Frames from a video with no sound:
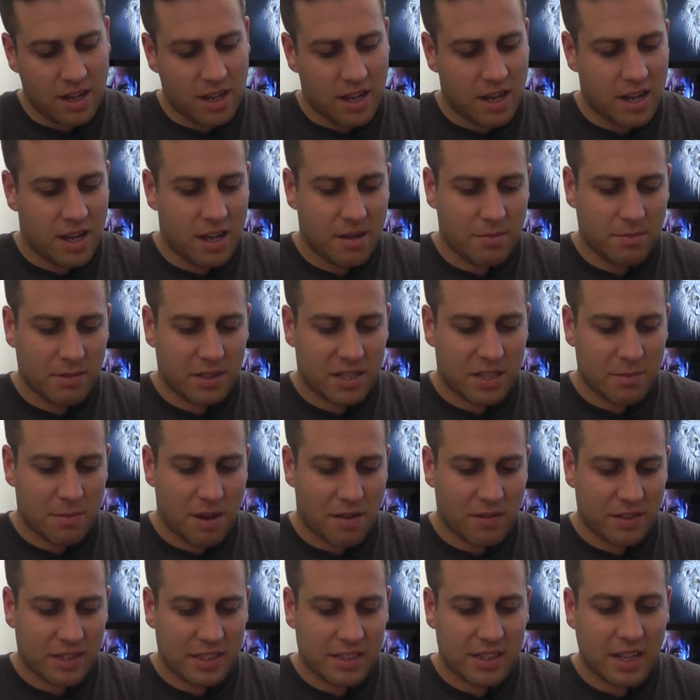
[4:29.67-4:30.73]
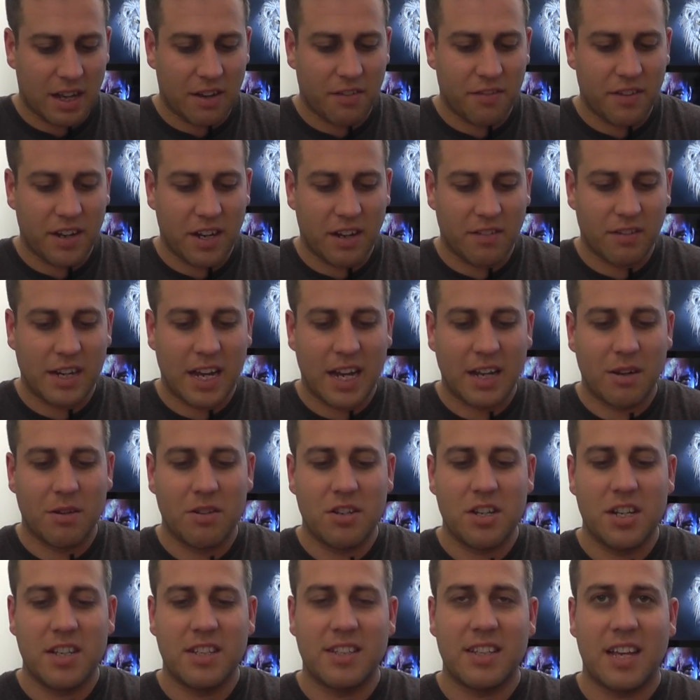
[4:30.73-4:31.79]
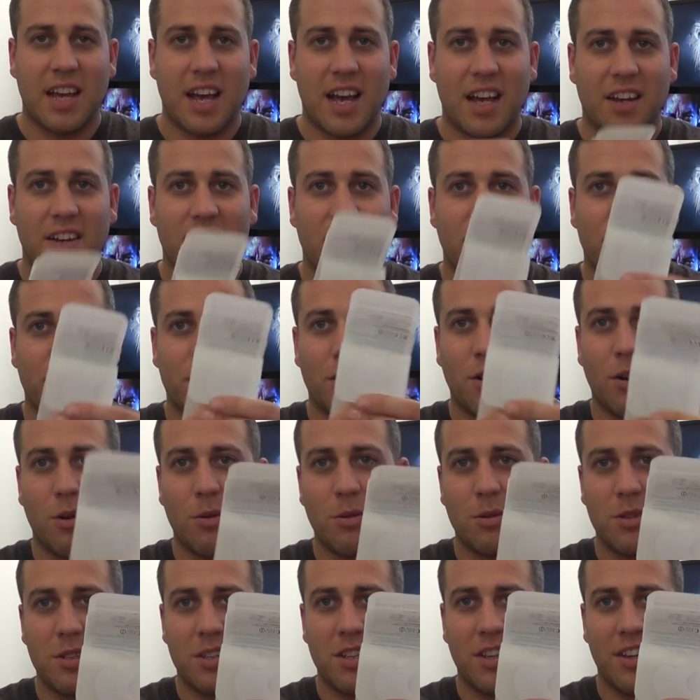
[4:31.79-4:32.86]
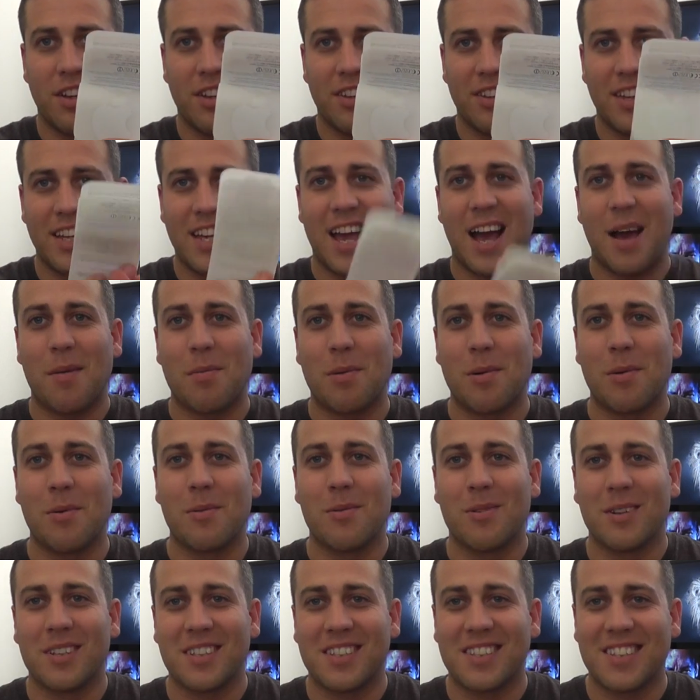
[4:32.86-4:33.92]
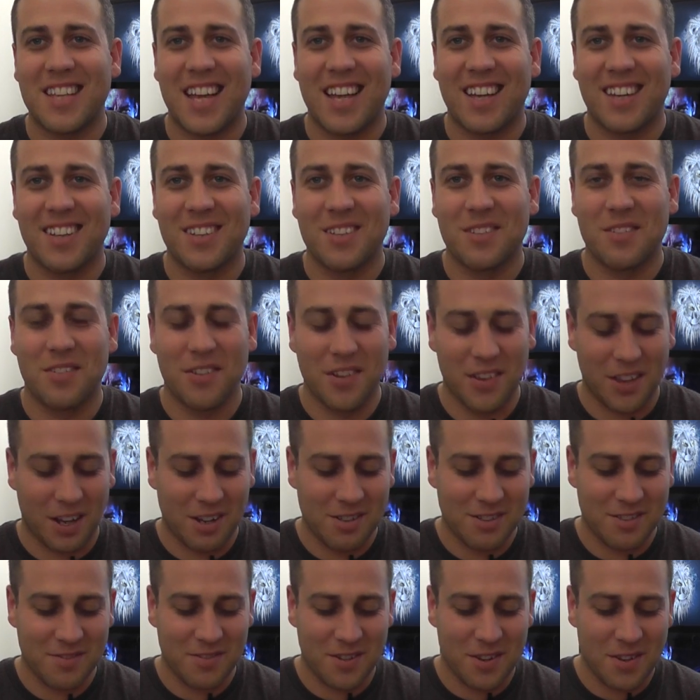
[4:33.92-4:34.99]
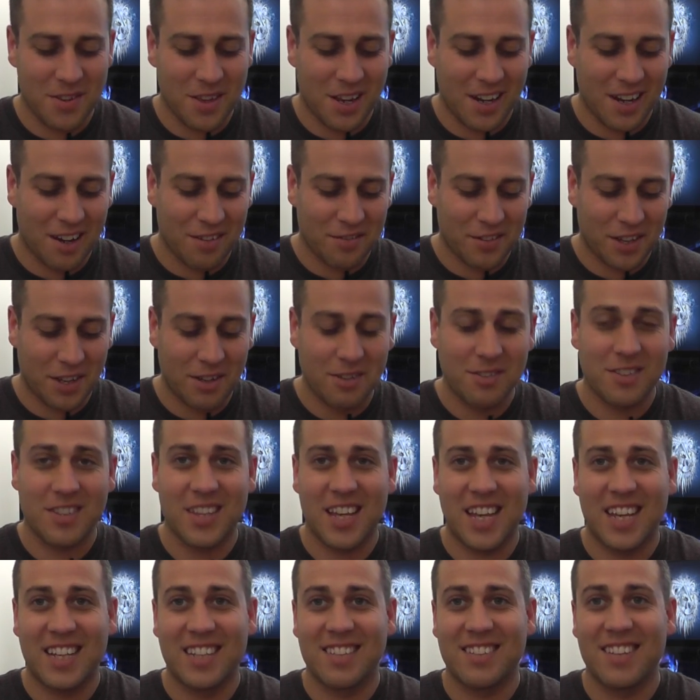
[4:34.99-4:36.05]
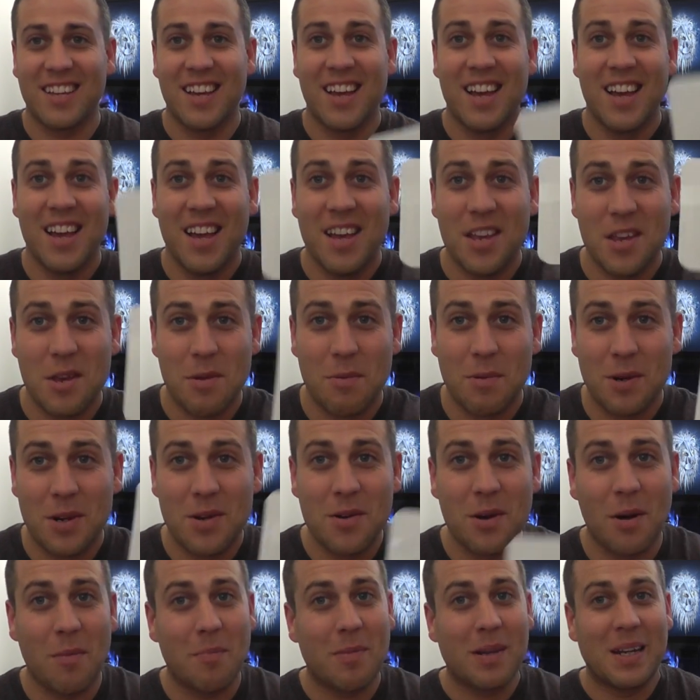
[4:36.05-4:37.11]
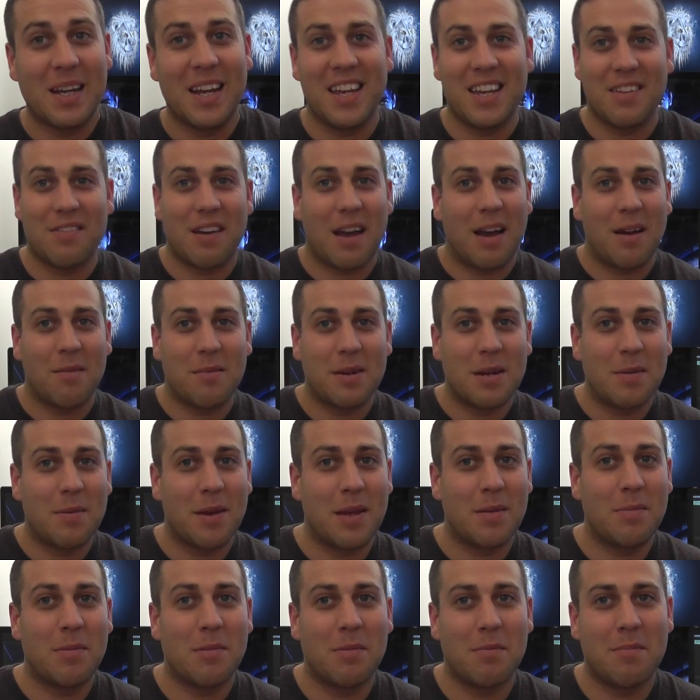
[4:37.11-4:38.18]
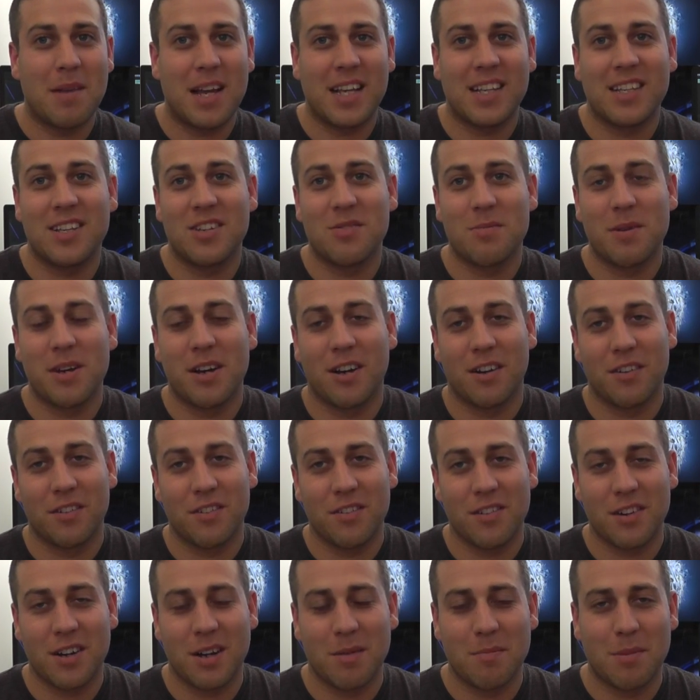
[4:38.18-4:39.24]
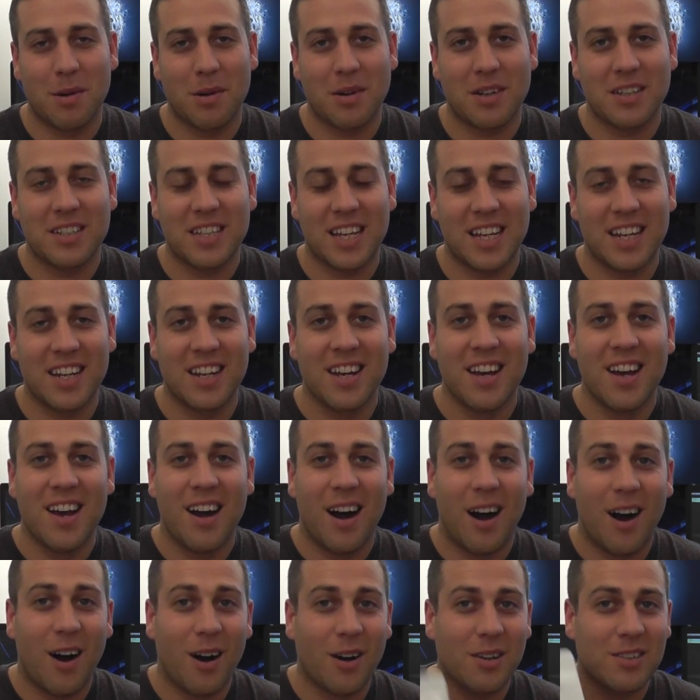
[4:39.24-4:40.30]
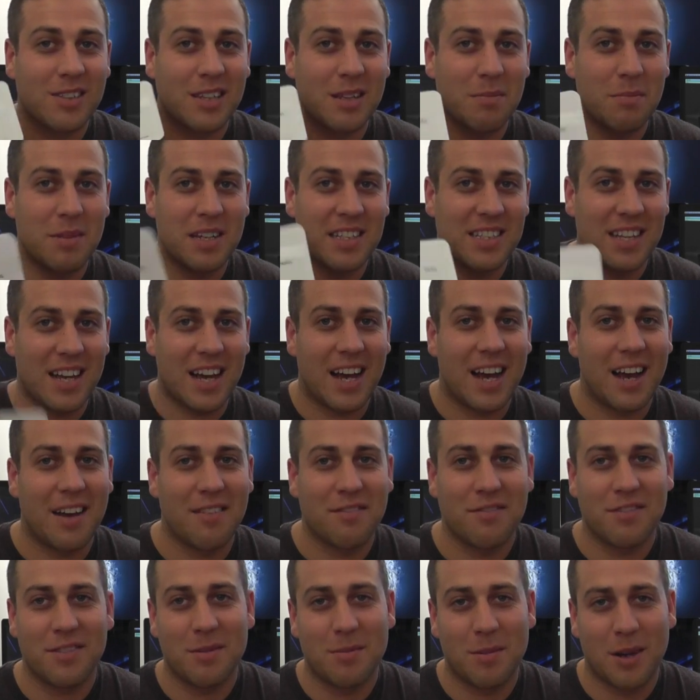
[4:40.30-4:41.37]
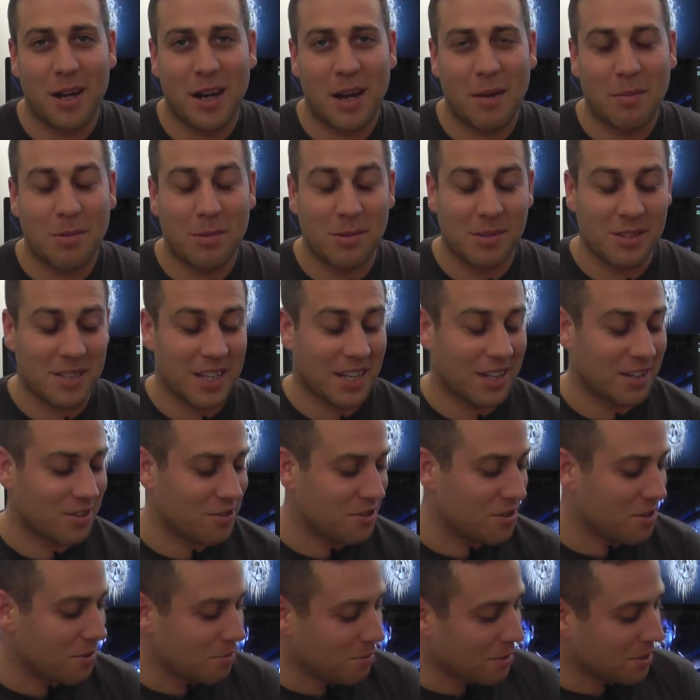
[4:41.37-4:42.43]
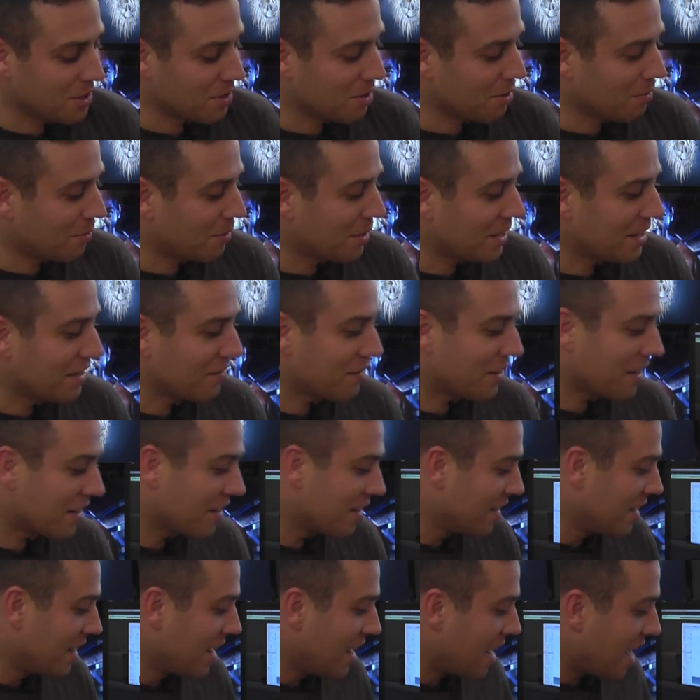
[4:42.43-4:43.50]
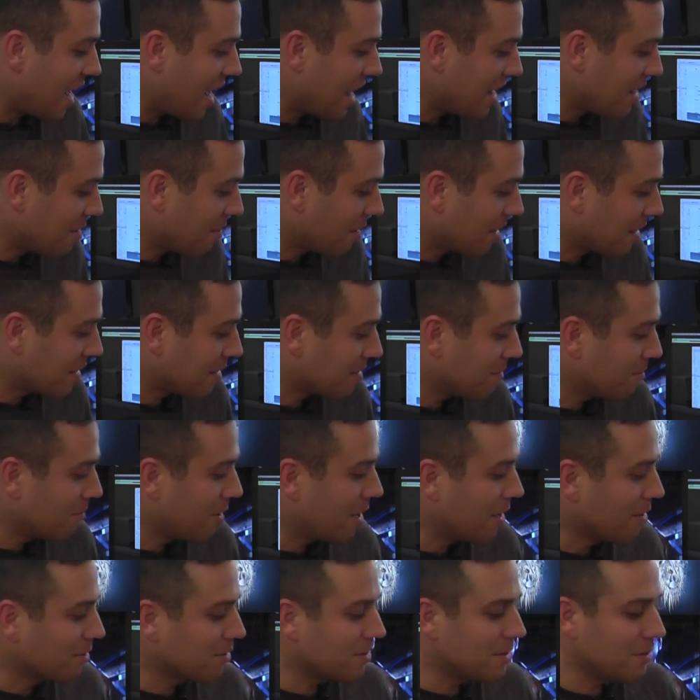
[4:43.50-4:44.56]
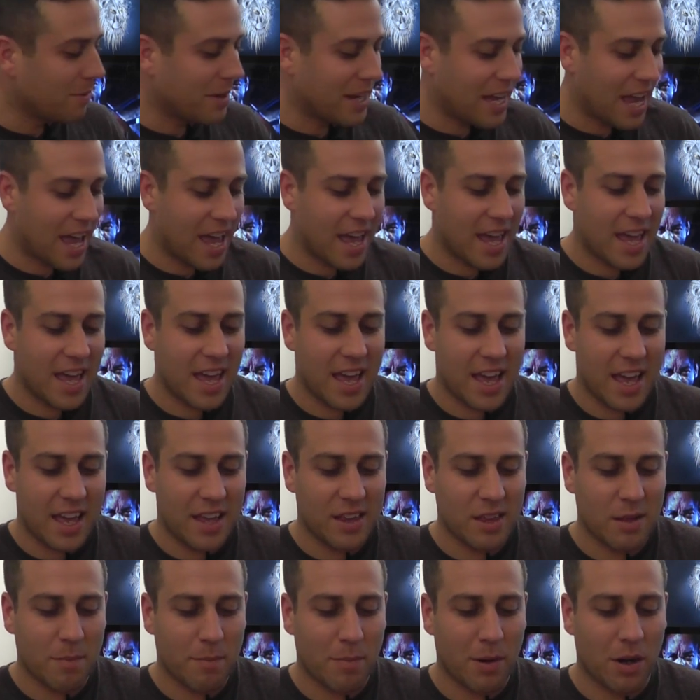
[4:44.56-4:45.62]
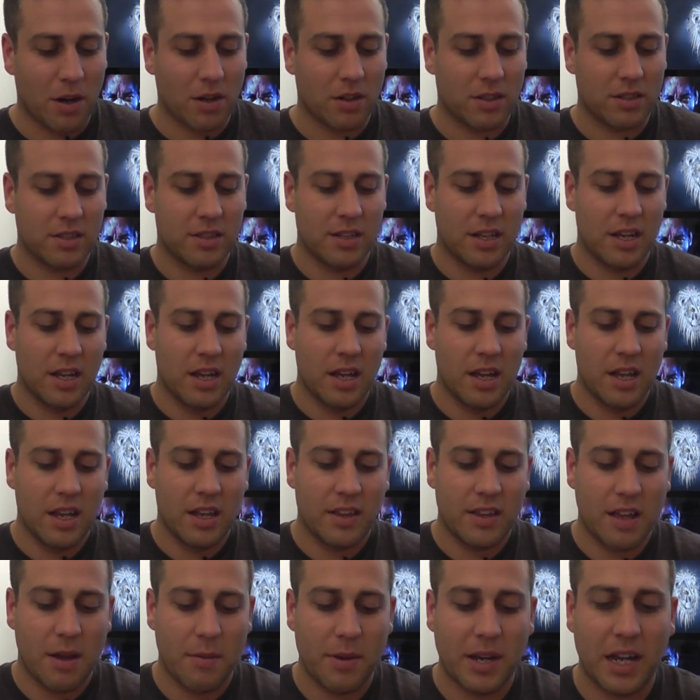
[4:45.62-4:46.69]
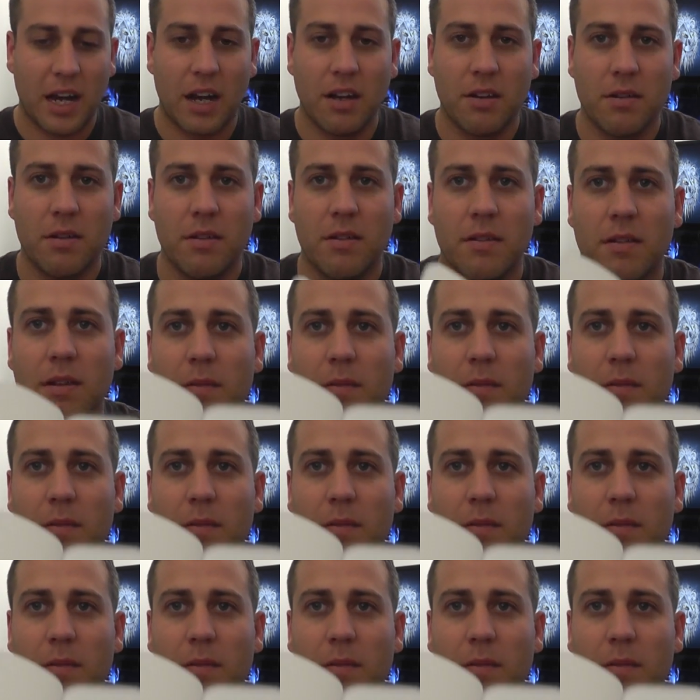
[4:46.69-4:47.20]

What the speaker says: Some other stuff in other languages, and of course the Apple stickers for those of you that love those things. You would not believe how many people message me after an unboxing asking me to have my Apple stickers. You would not believe it. Anyway, what else do we get here in the box? There we go,